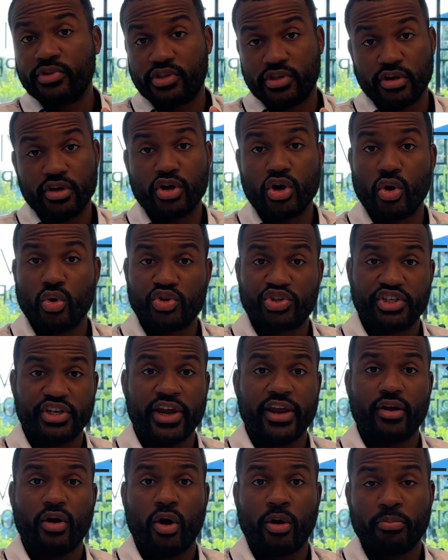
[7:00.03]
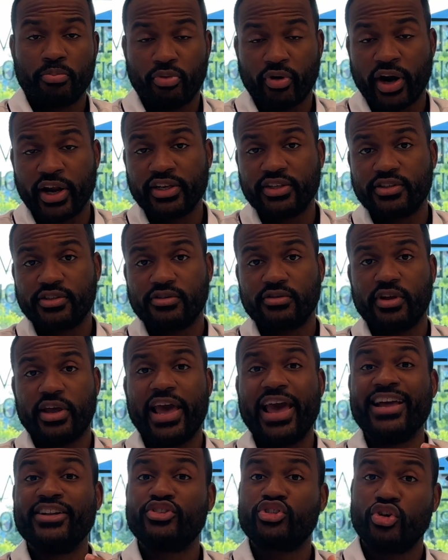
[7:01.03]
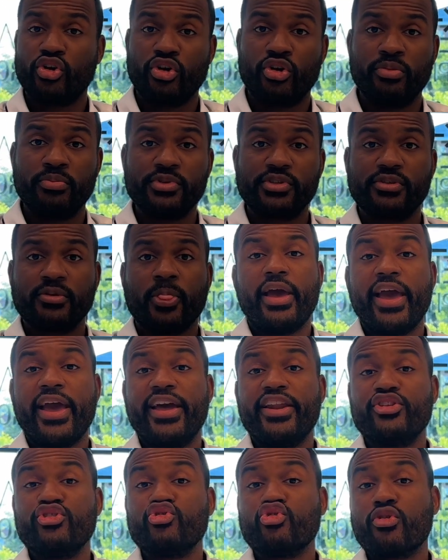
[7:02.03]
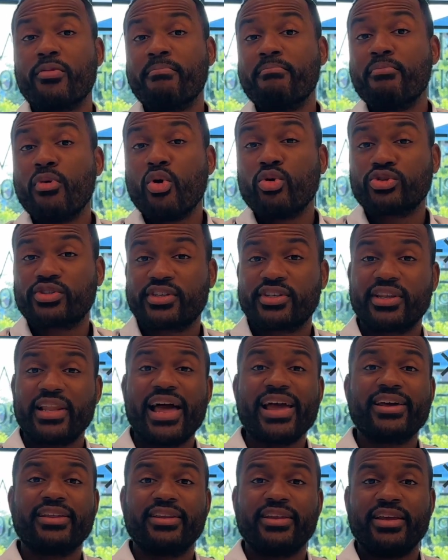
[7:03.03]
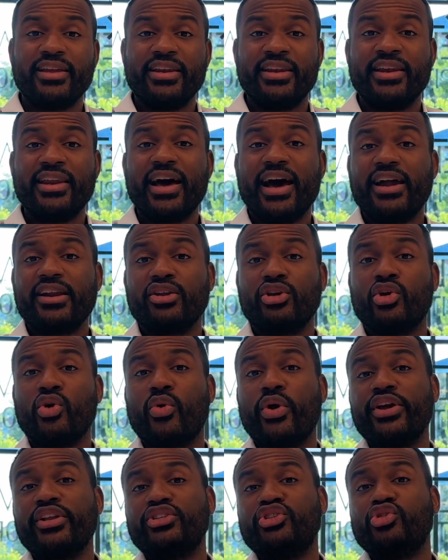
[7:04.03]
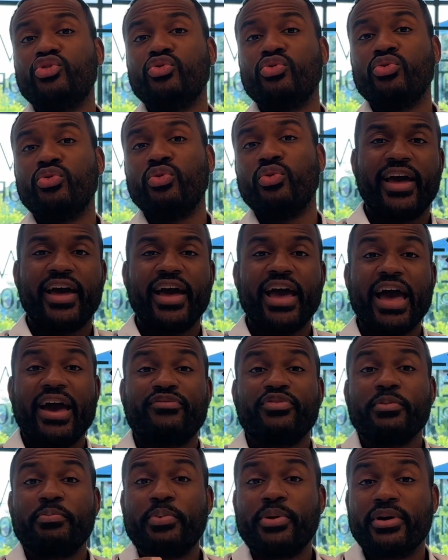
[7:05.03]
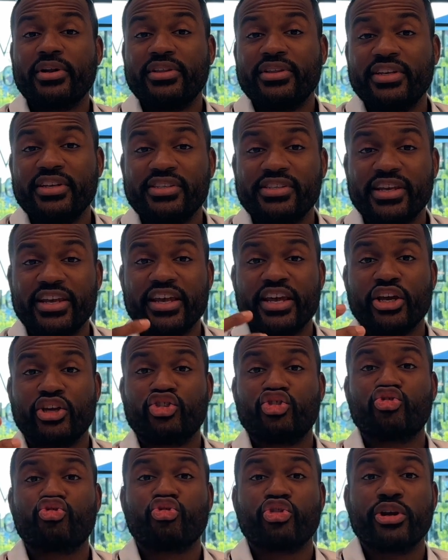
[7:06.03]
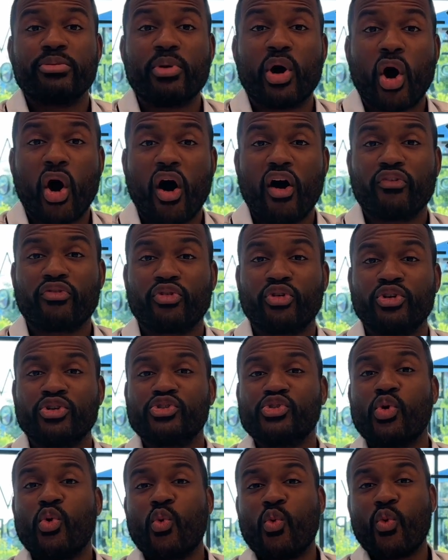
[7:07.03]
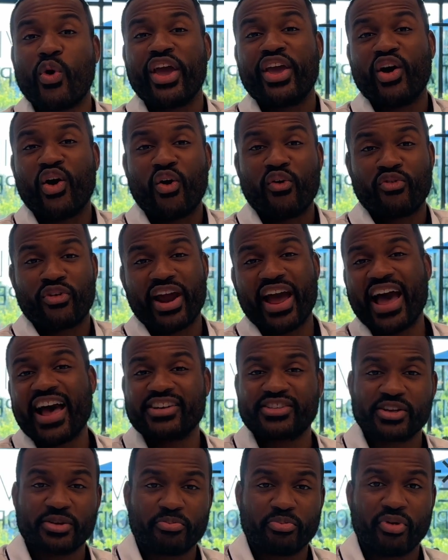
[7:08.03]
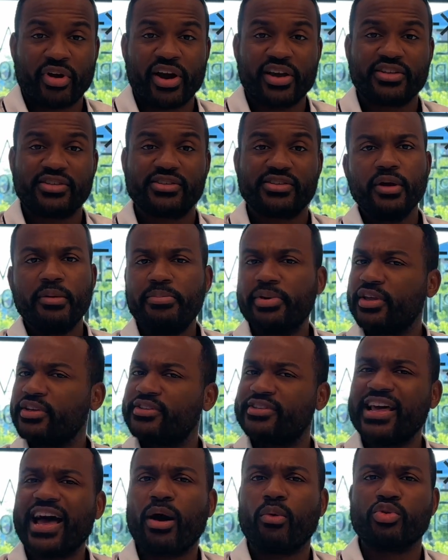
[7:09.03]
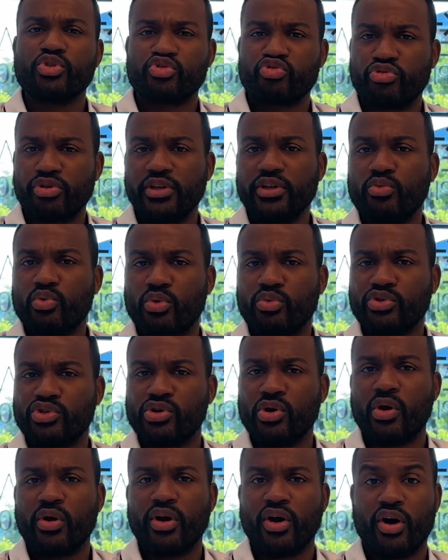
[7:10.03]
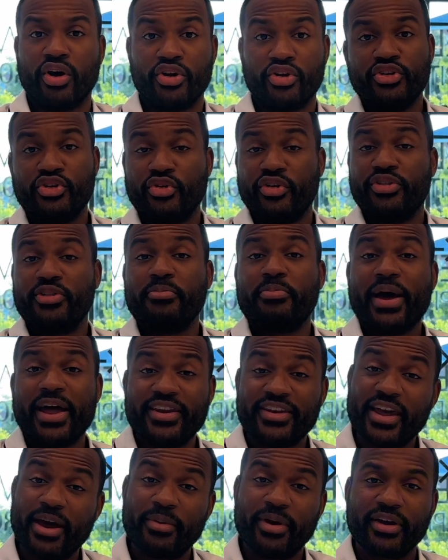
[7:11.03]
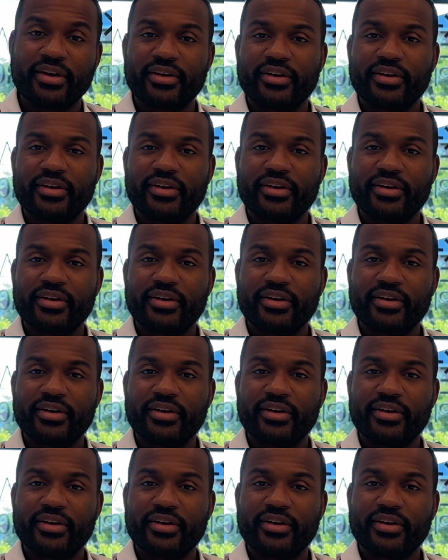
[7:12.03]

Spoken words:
to negotiate on price and terms, and you're most likely not going to have to put in these extreme offers way over asking price, because that was really what was going on during the pandemic,